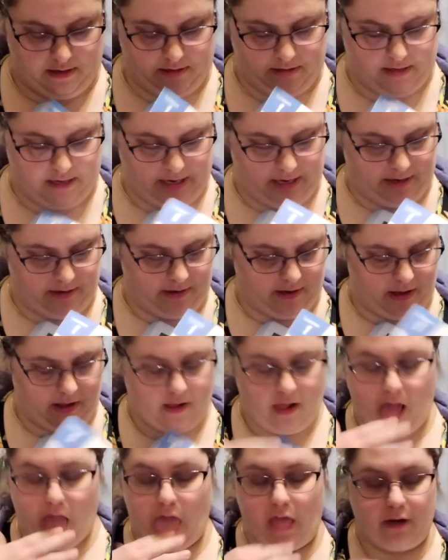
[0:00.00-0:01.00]
let
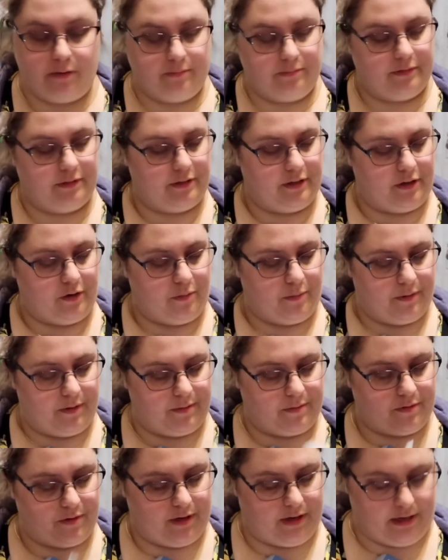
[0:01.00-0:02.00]
me open
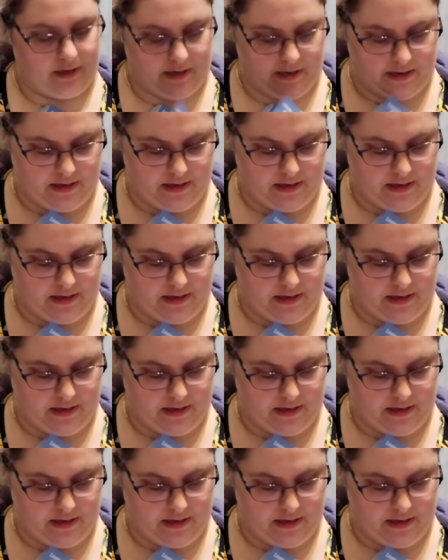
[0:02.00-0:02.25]
up the.